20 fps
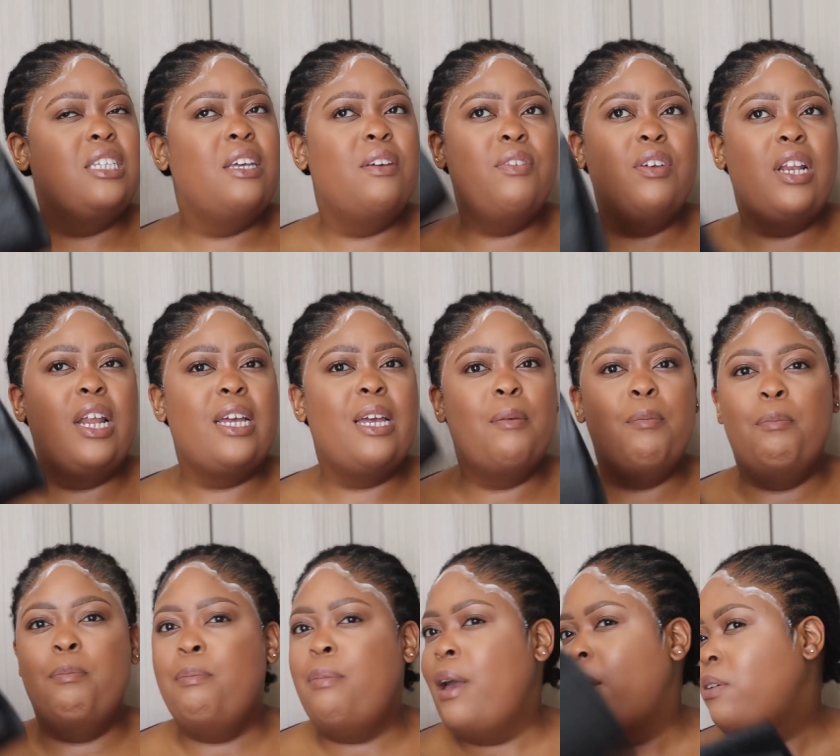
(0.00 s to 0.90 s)
give you like a
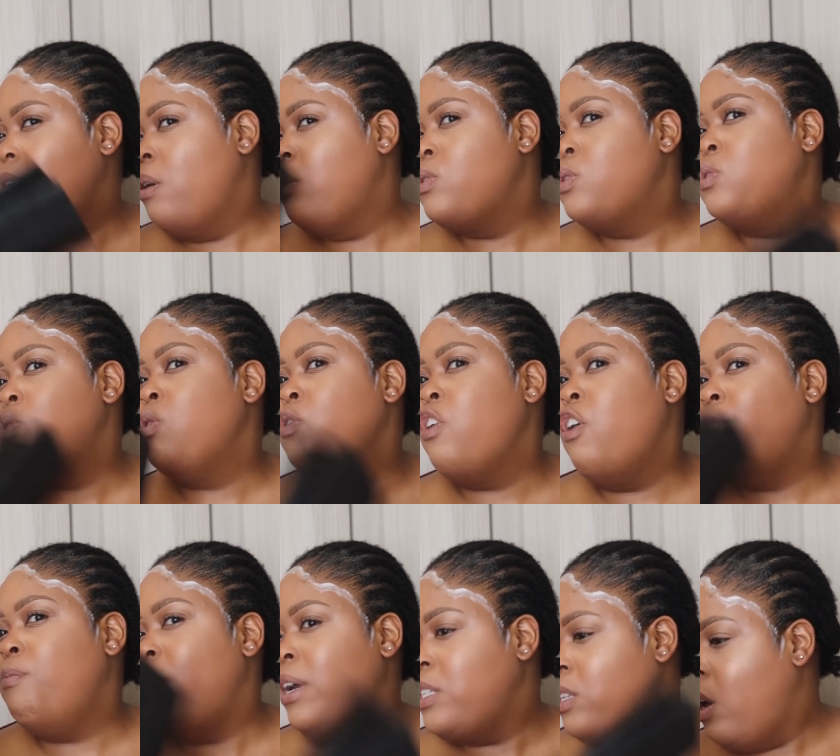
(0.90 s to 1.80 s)
background story
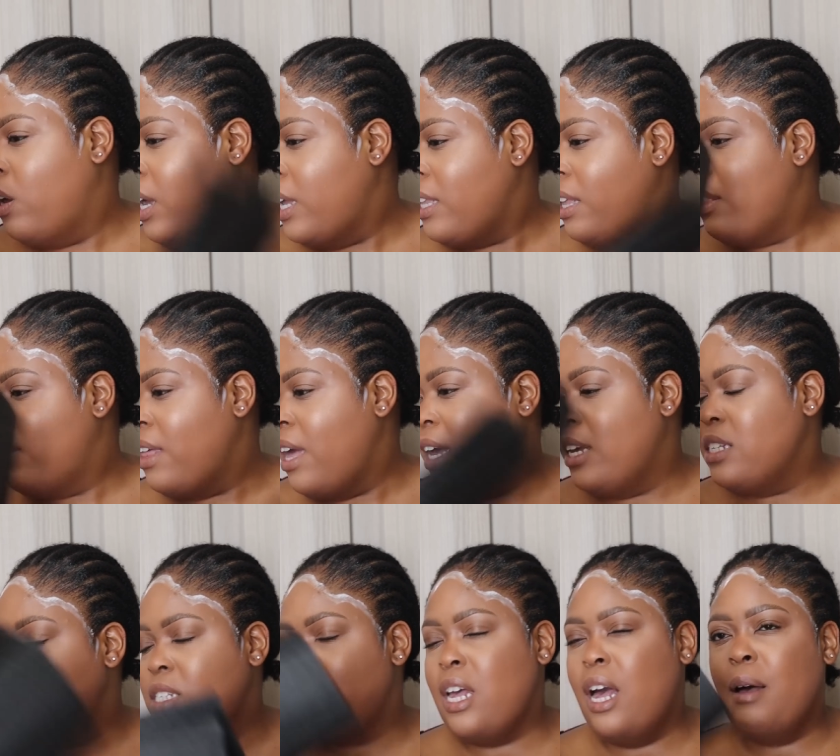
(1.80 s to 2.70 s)
of my dark inner
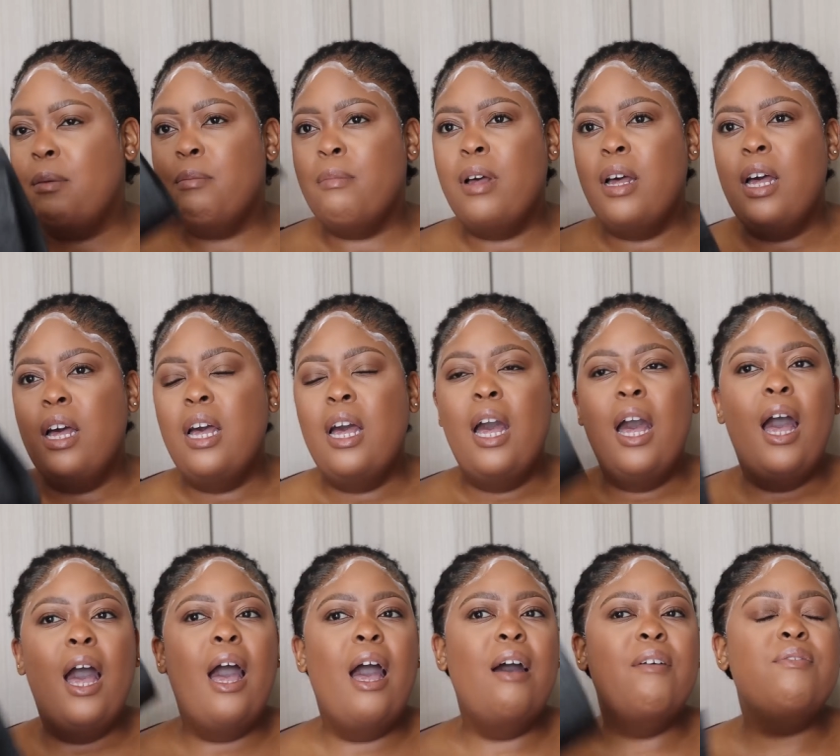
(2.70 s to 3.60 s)
thighs um
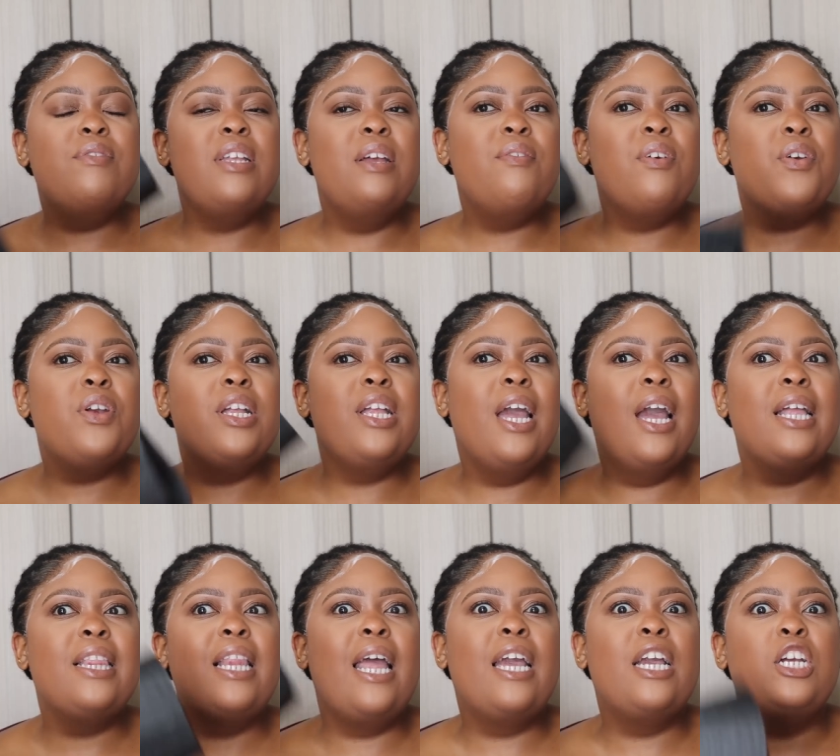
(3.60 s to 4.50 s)
I've never really
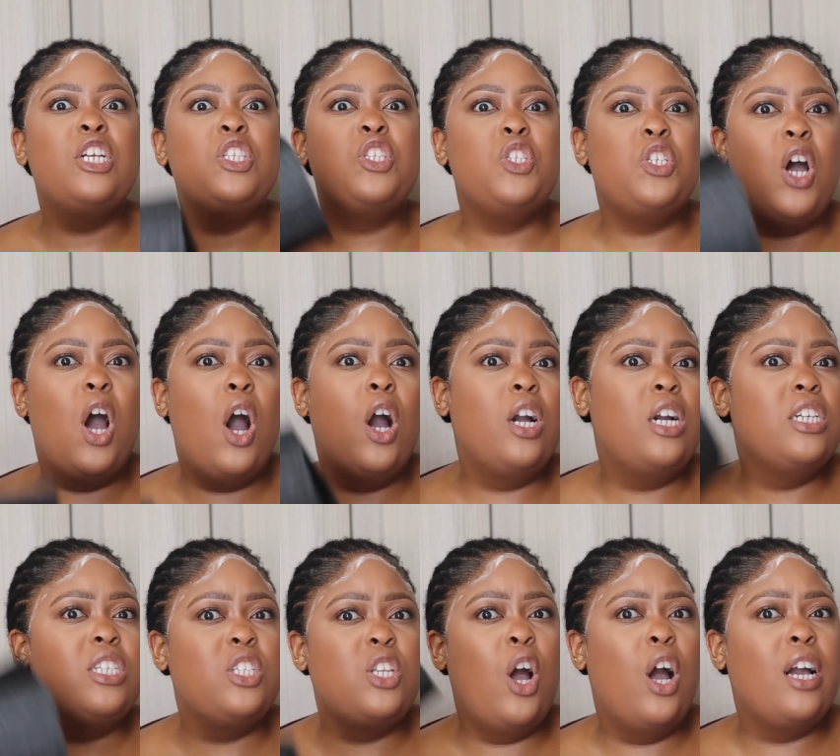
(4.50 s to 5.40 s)
had like
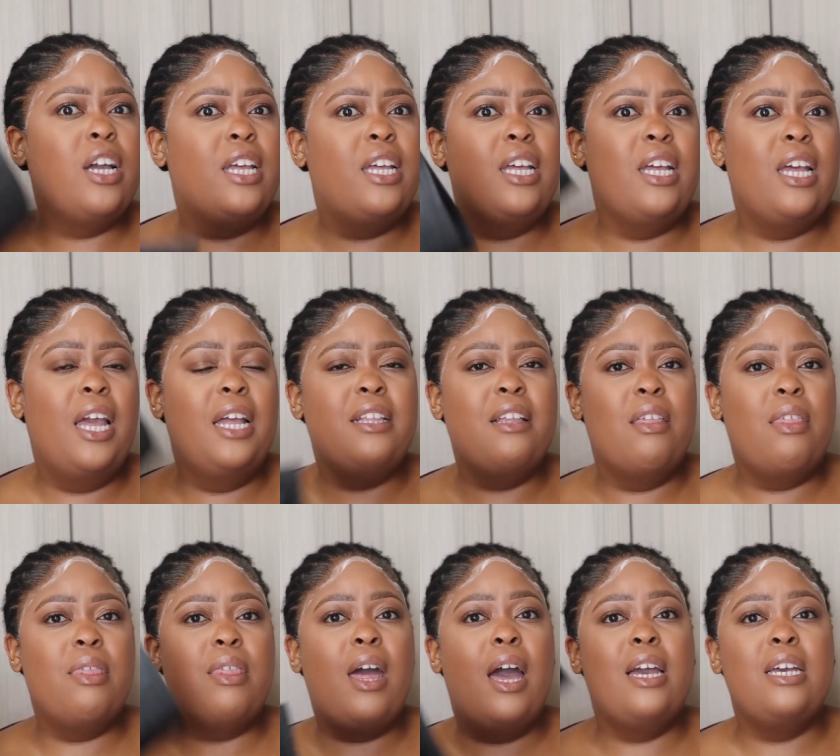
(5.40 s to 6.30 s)
dark, dark inner
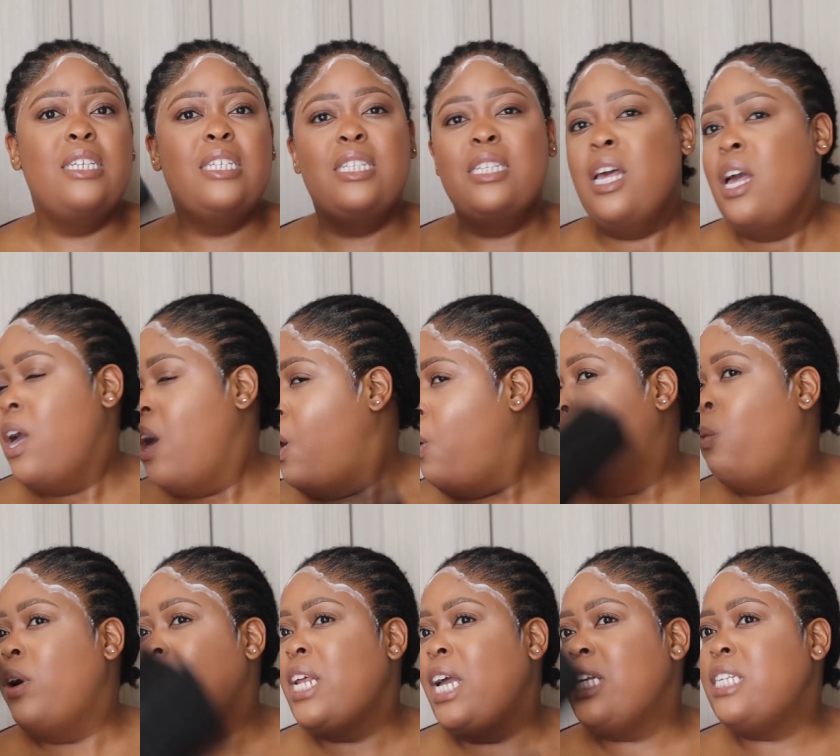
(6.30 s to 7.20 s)
thighs.
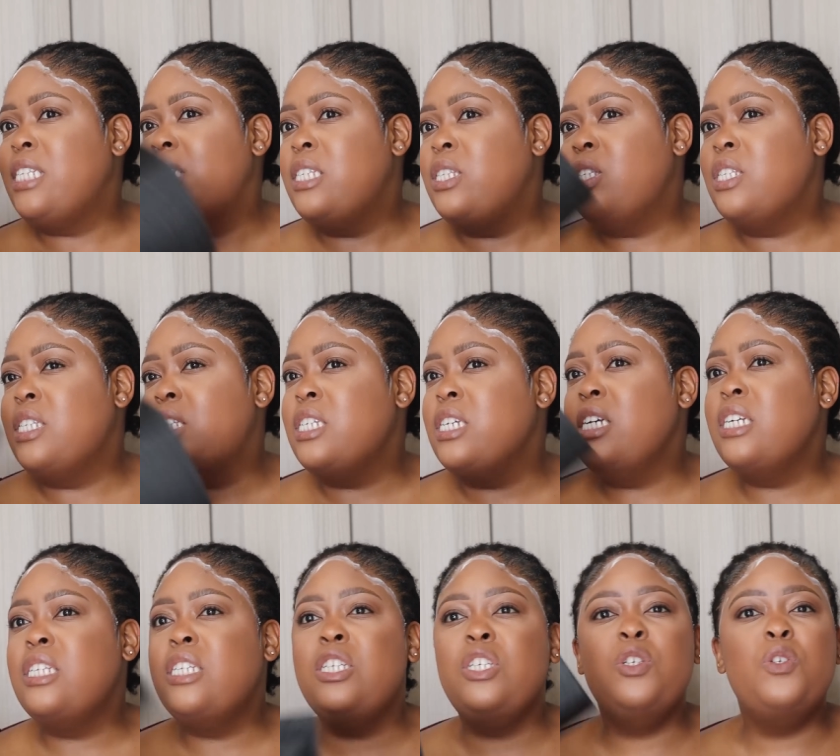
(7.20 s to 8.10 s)
What I
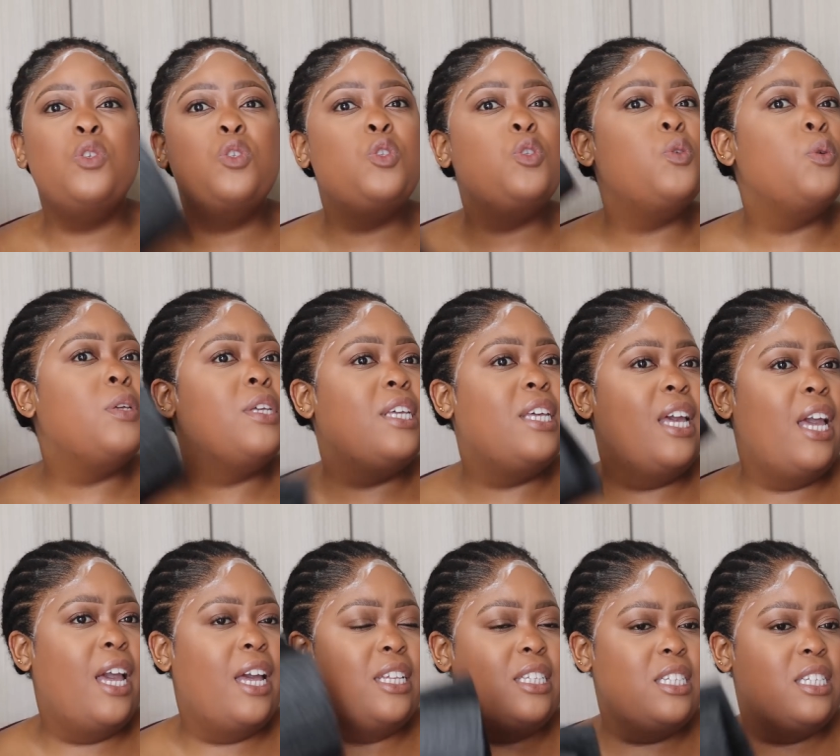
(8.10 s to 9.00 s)
did used to
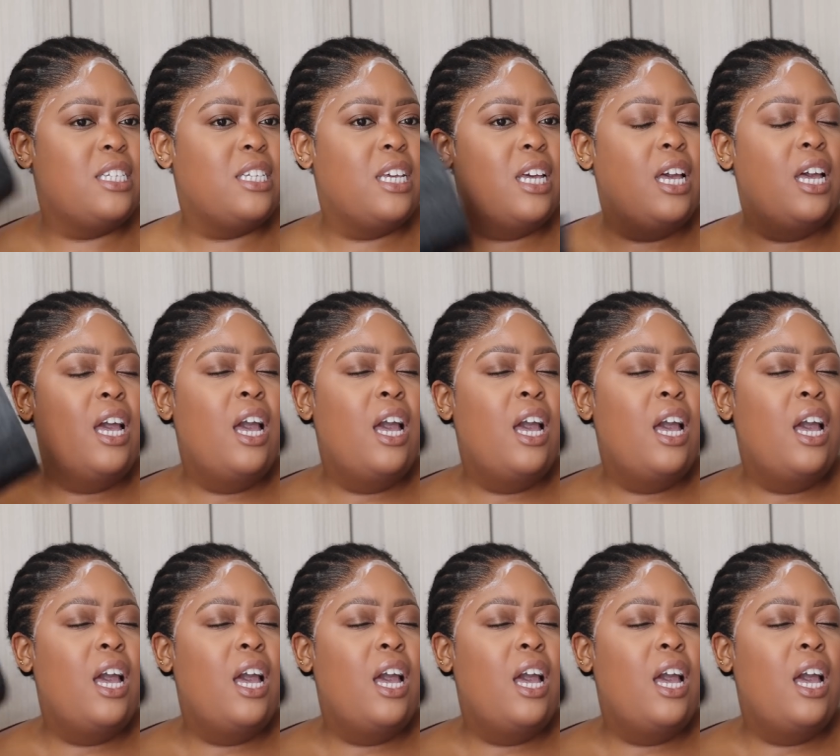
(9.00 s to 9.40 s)
get